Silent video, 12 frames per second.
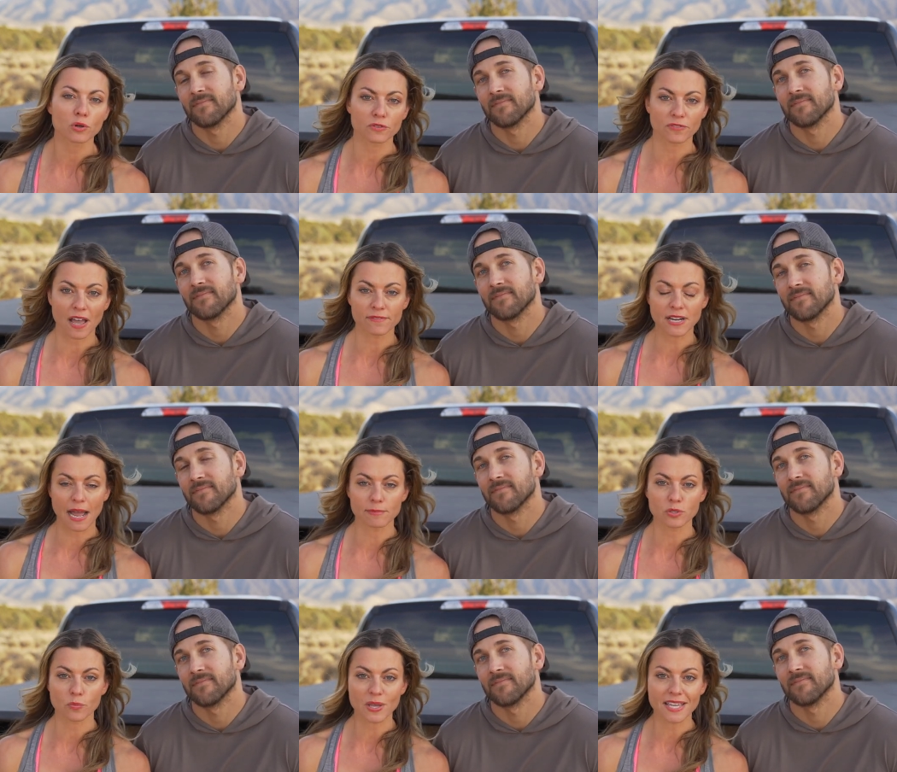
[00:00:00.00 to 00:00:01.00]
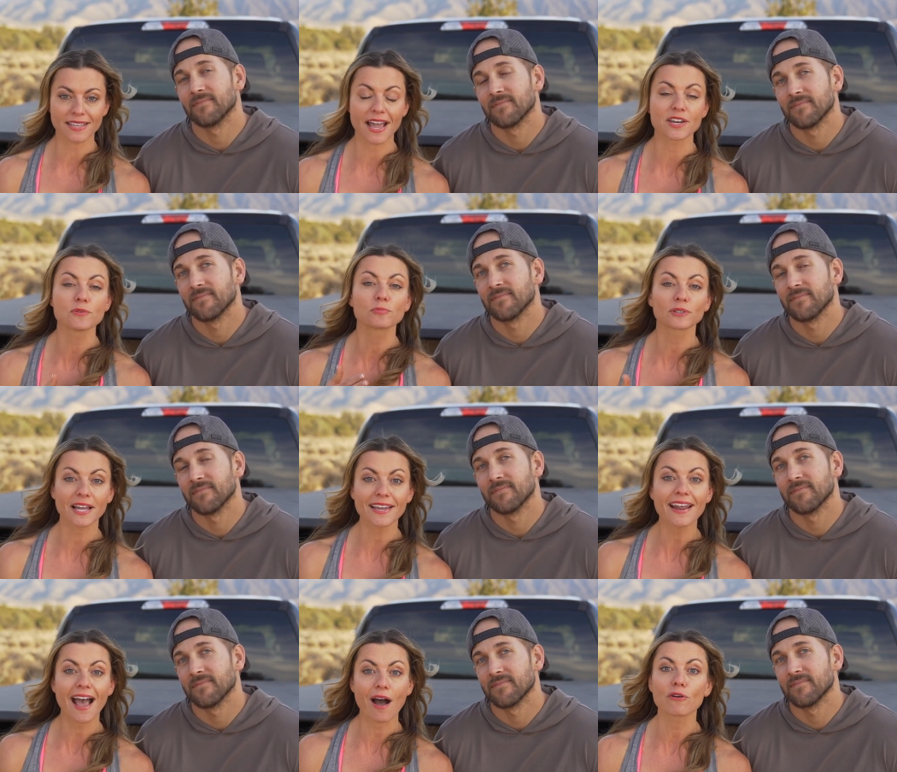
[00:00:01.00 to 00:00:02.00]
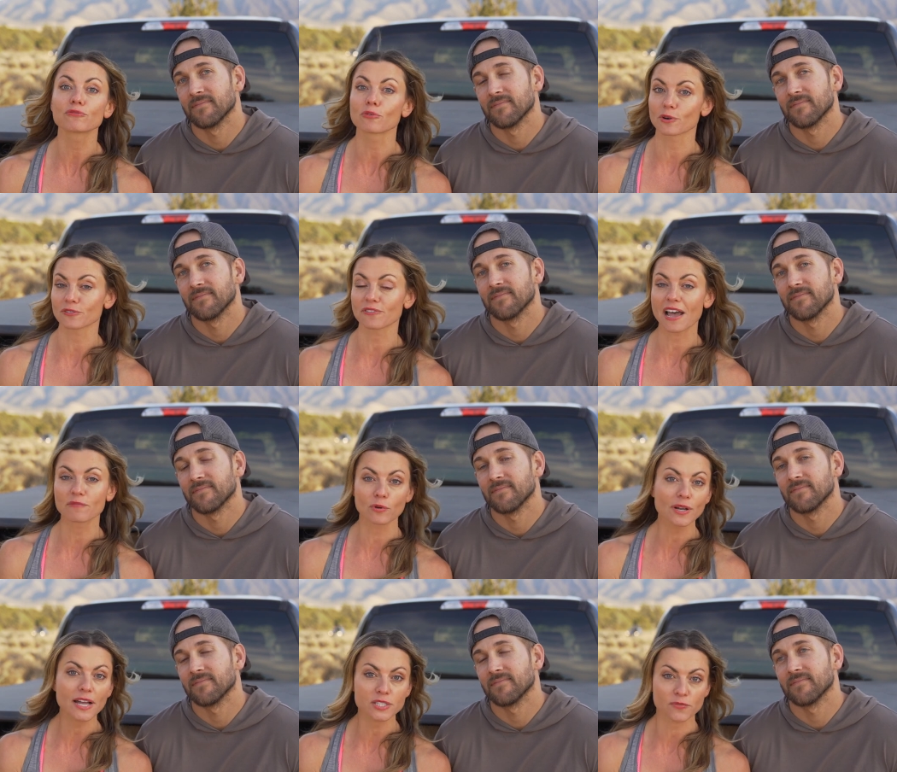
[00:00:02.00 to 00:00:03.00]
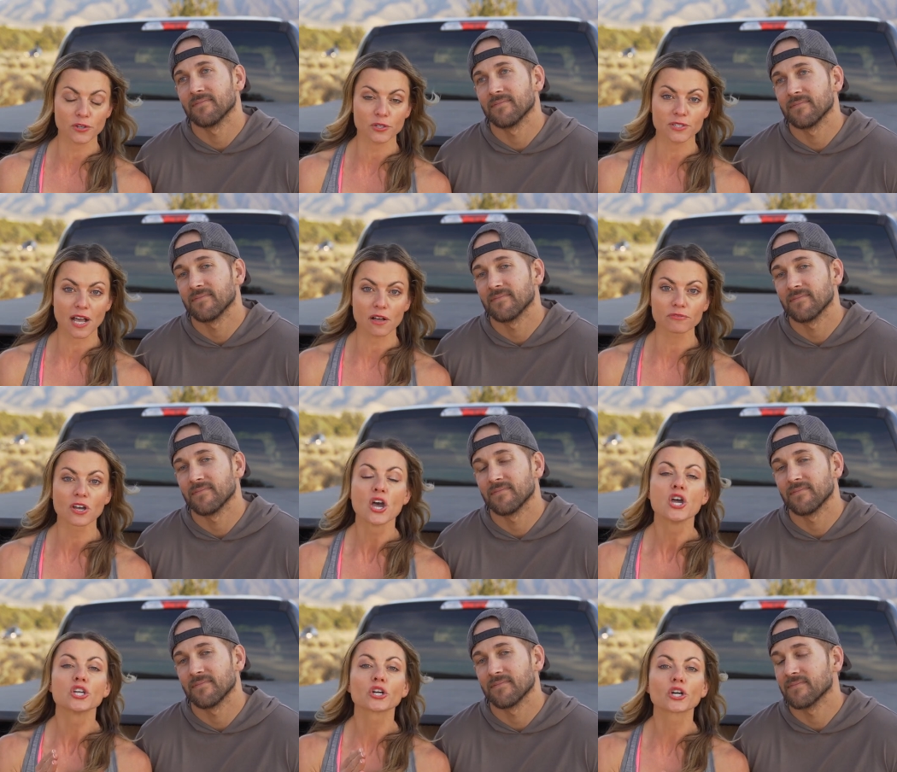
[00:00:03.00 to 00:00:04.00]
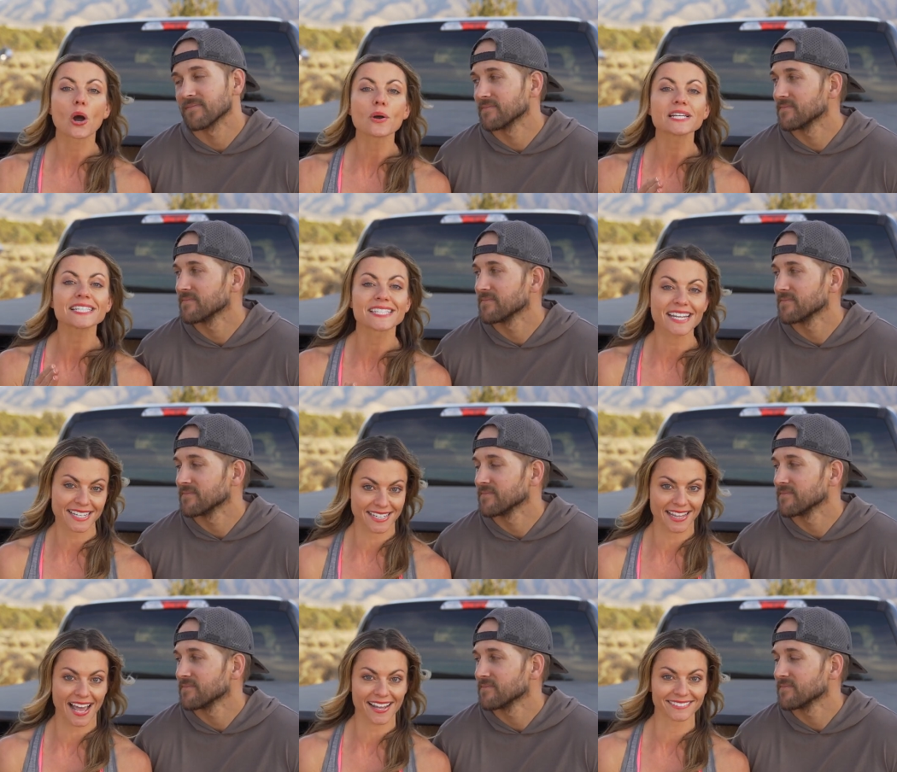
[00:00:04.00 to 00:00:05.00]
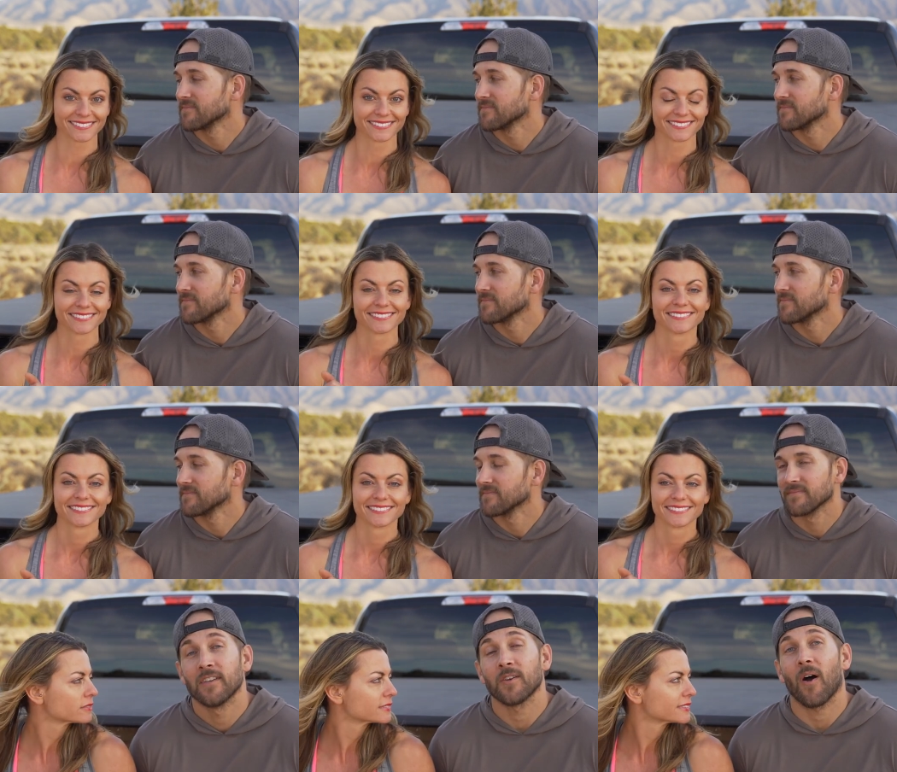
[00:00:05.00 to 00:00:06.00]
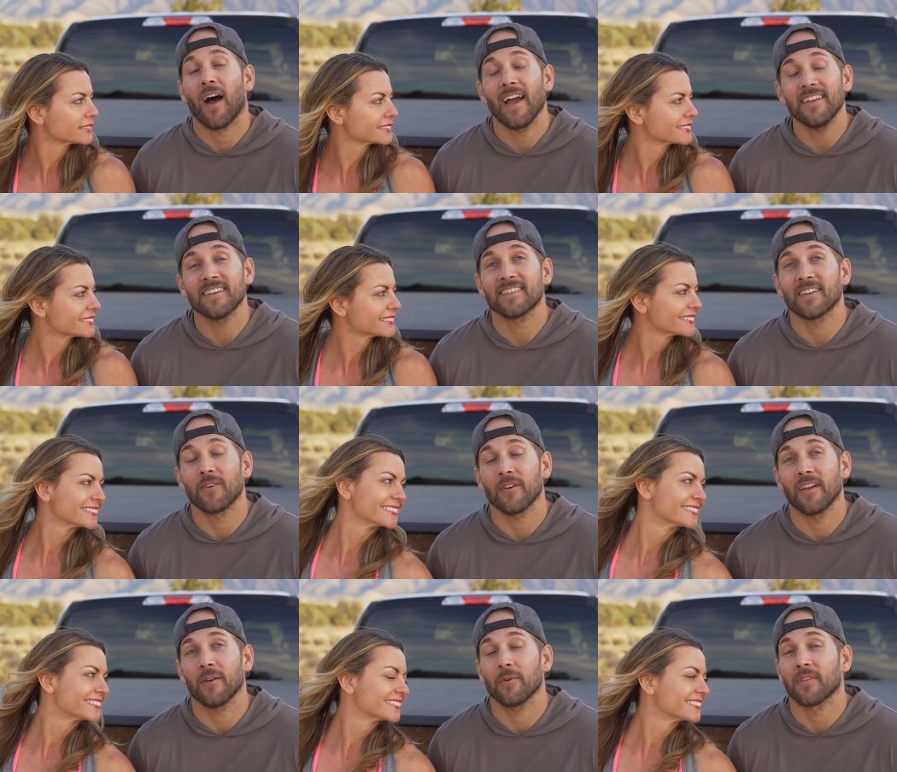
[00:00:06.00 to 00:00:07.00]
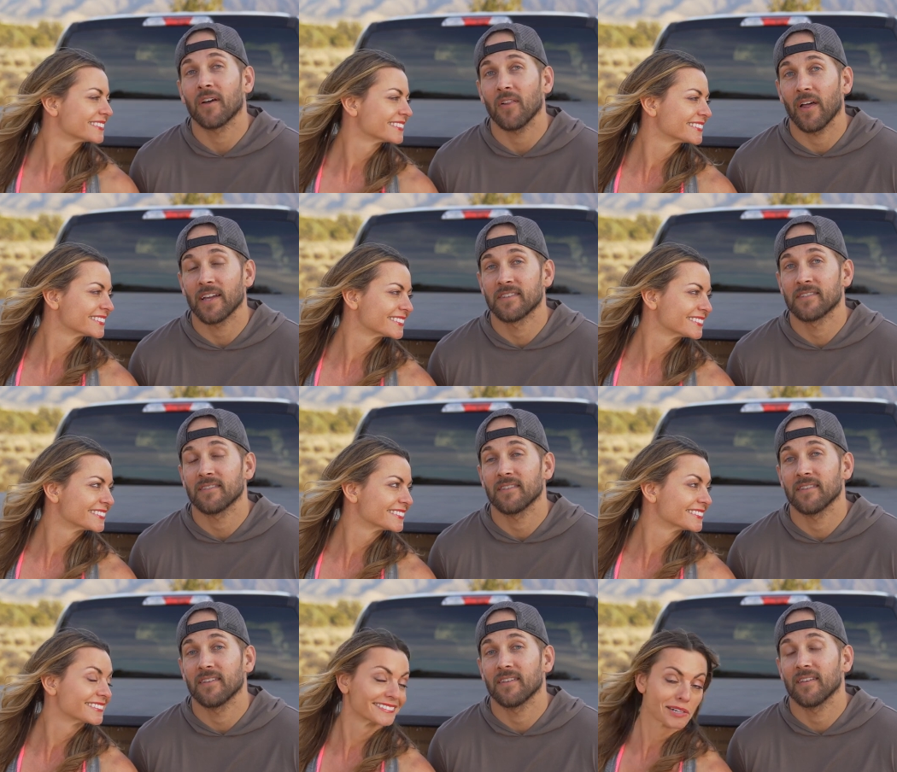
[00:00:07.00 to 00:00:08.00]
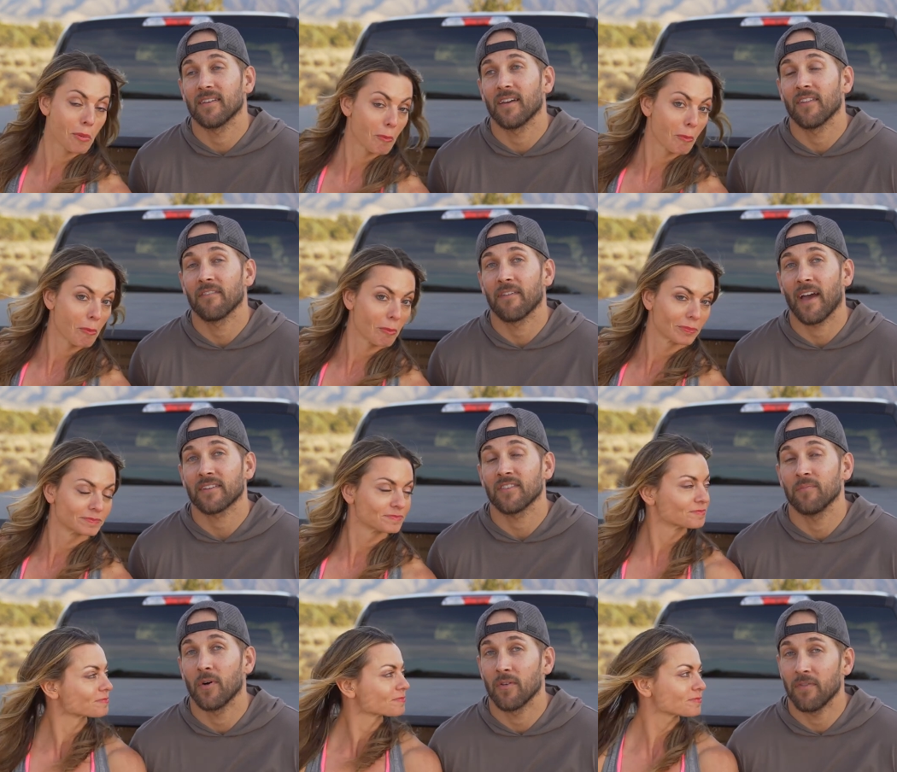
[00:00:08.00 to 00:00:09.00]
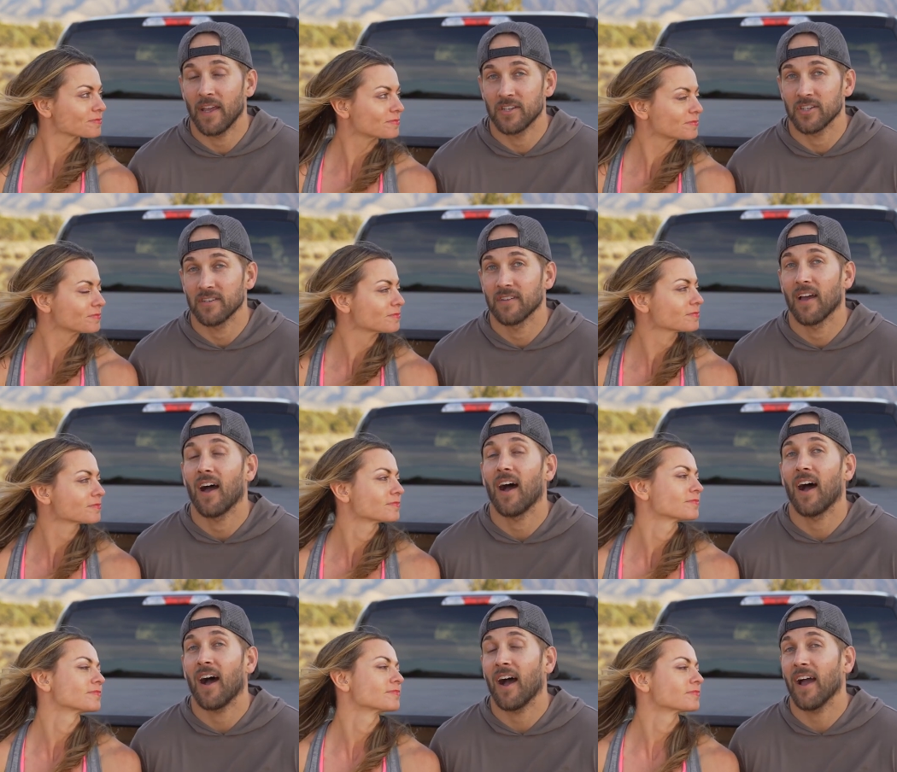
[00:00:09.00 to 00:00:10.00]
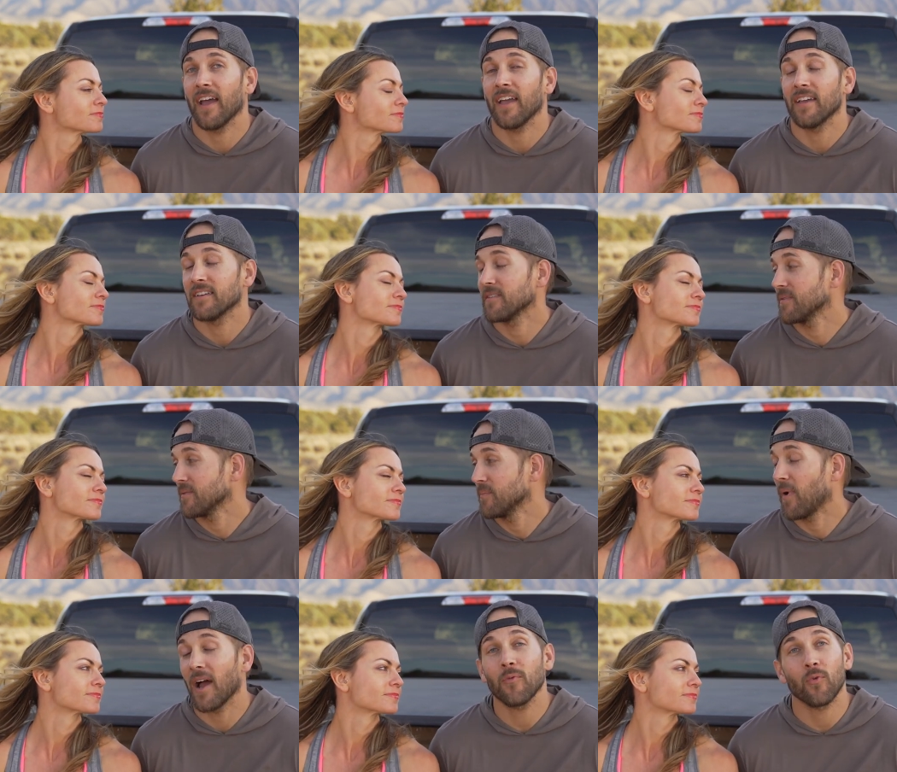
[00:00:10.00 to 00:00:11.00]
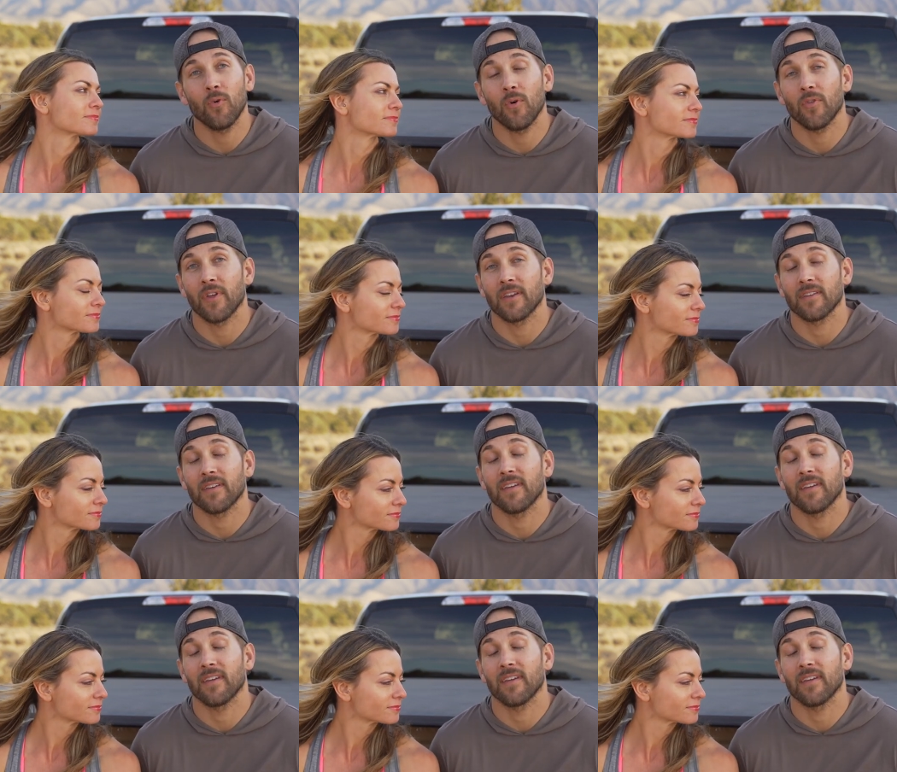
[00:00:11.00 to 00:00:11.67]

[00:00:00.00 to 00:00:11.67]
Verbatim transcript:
Speaker 1: four to five times a week and you plan out four to five workouts for yourself, you're going to stick to that.
Speaker 2: So I disagree with Collette's on the fact of motivation. I, my rule that